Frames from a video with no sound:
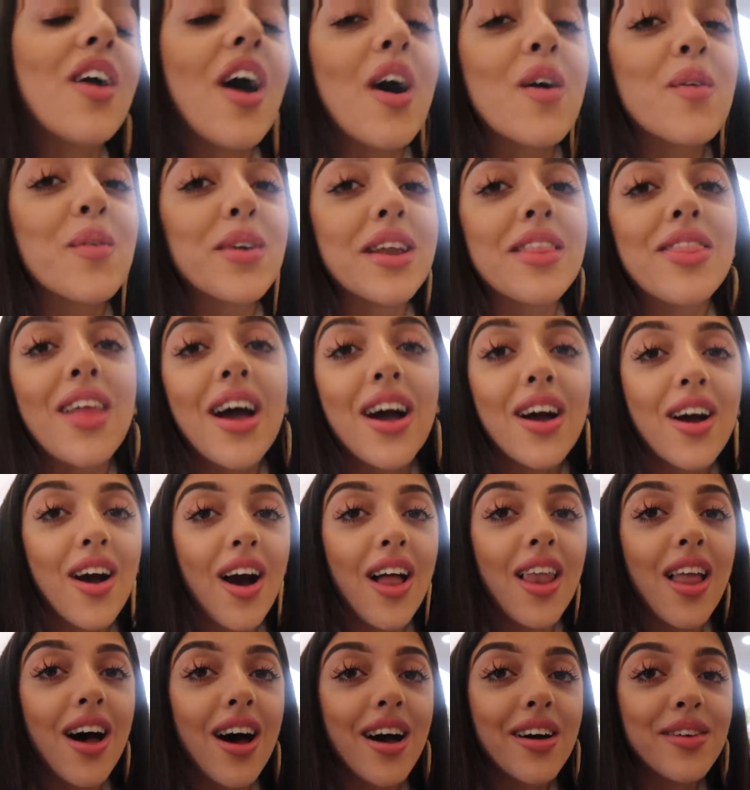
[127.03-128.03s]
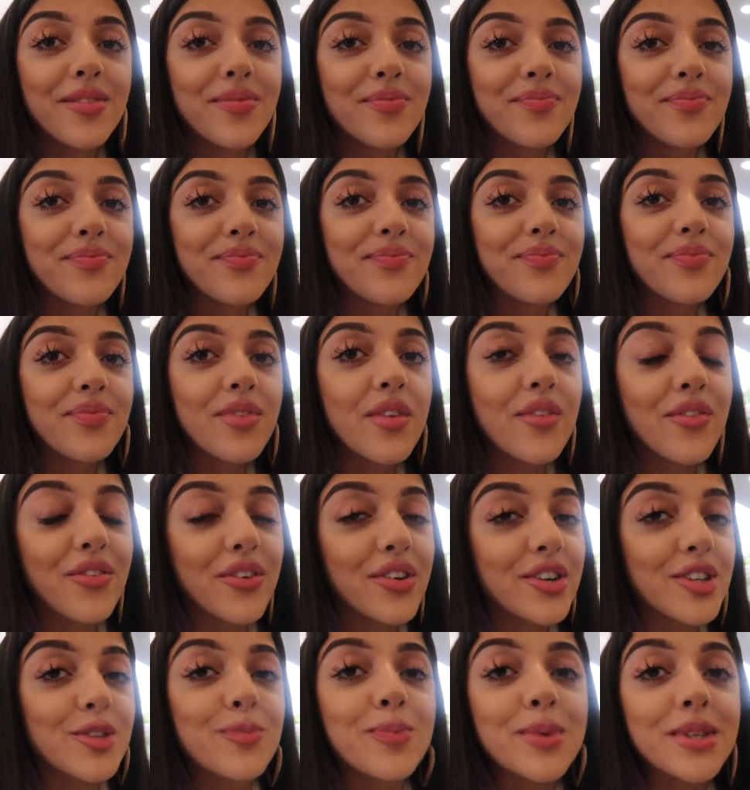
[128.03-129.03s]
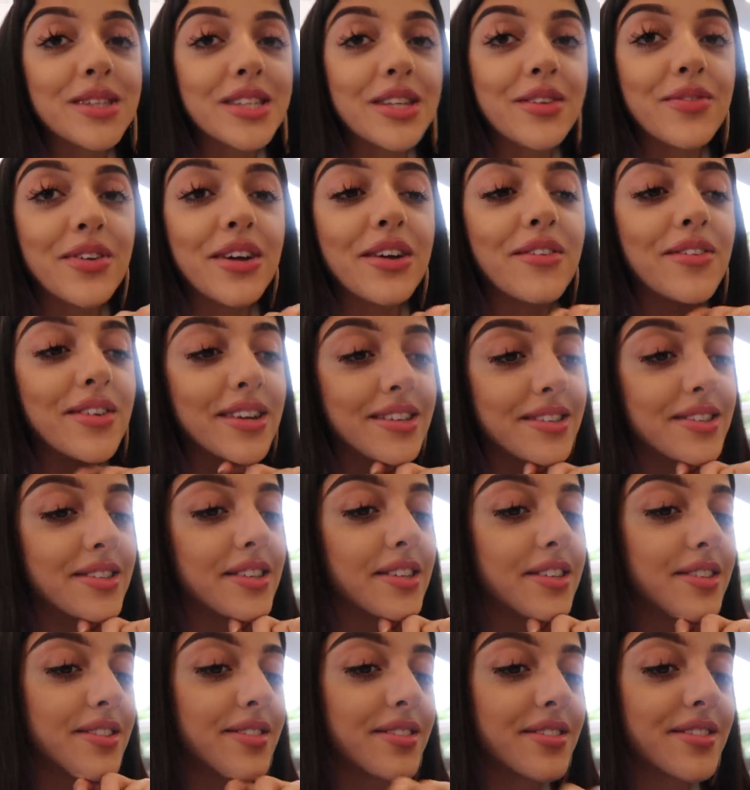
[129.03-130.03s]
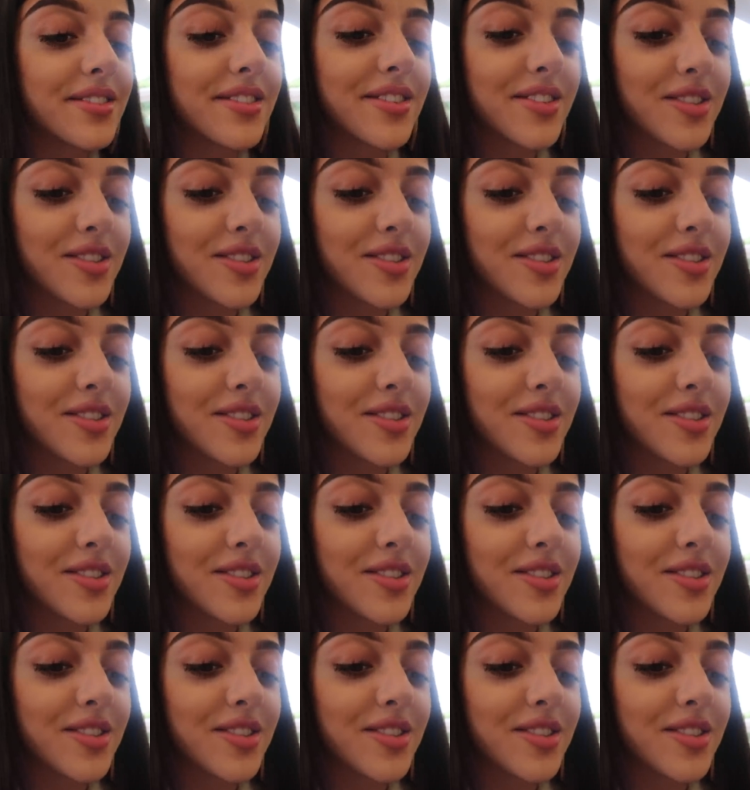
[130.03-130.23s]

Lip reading: that I wanted that colour for a specific reason.